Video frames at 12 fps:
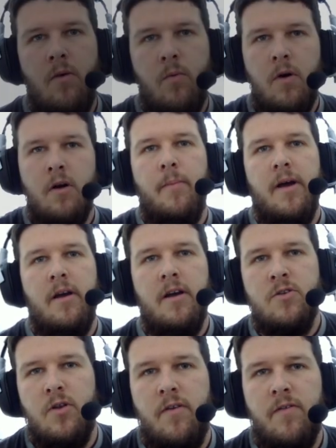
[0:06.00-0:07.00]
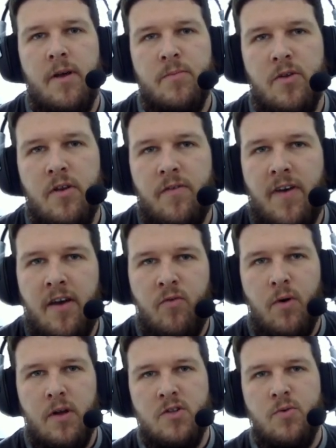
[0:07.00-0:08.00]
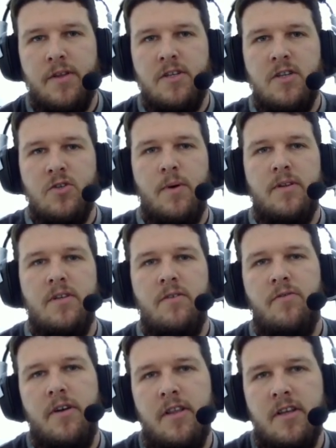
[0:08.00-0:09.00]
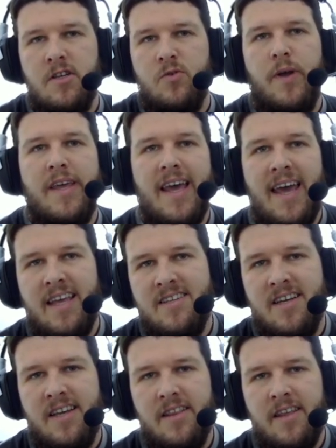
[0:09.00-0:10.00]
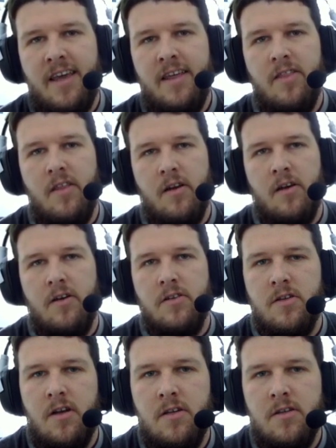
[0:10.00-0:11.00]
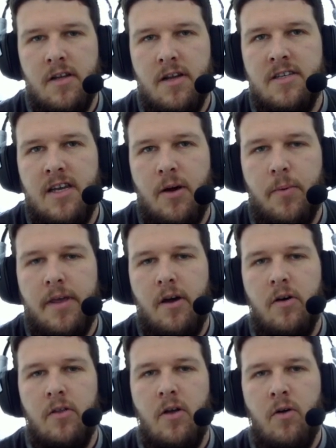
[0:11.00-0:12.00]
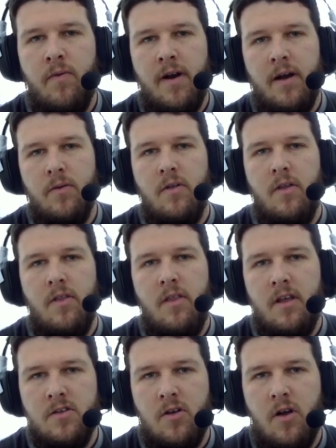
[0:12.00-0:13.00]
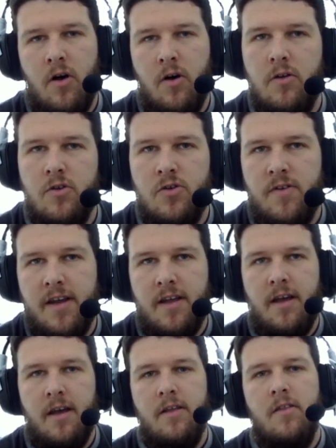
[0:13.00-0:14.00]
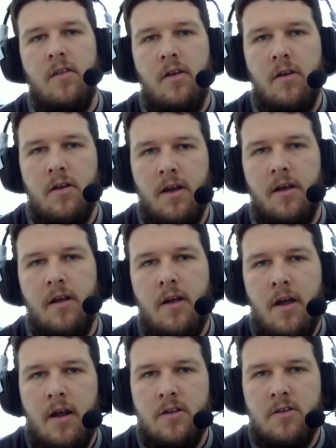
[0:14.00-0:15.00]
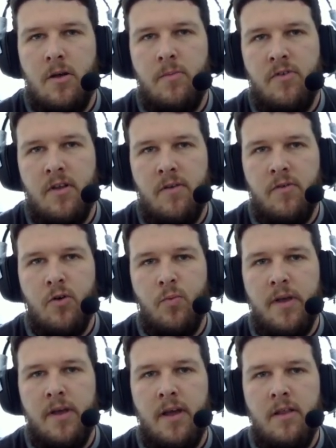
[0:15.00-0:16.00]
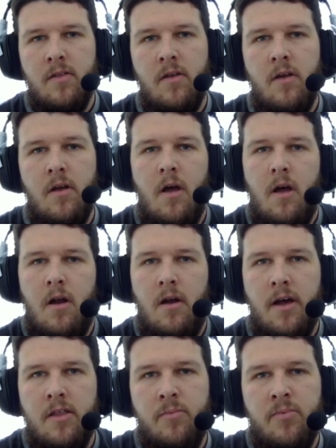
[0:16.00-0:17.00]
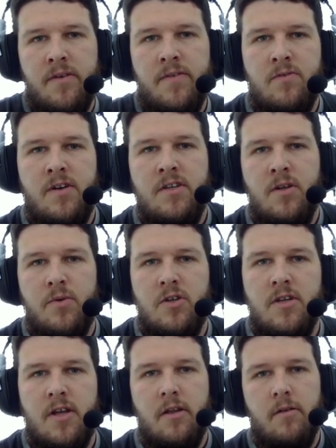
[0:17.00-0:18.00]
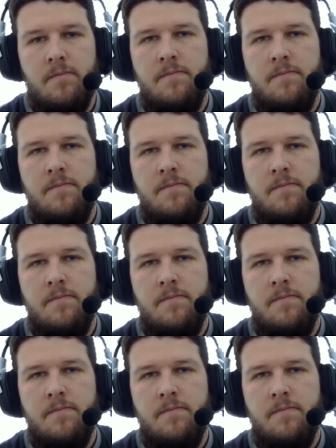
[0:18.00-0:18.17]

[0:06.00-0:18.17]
Welcome back, guys, to another episode of F1 2023. This is week 18 in Qatar, so let's see how we get on around this hot track. And yeah, let's hope for another good weekend like the previous race that we just had.